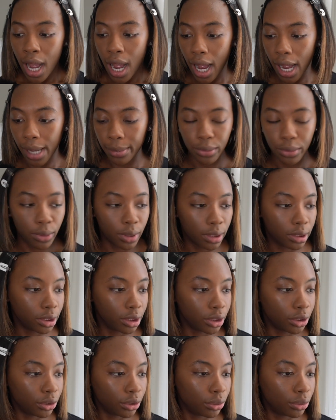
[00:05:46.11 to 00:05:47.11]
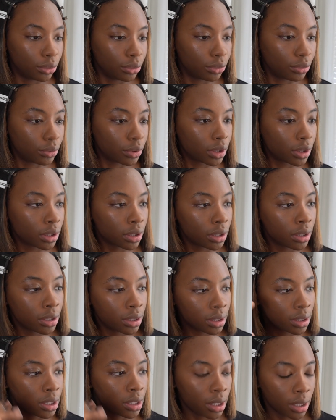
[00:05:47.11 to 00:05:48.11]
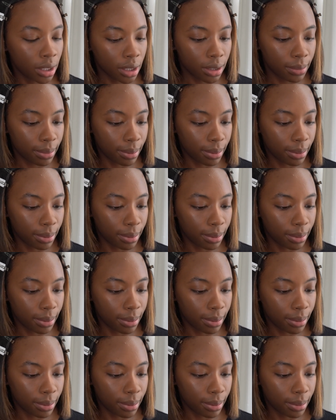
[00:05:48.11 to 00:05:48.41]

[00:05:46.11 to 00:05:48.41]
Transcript: I'm going to use the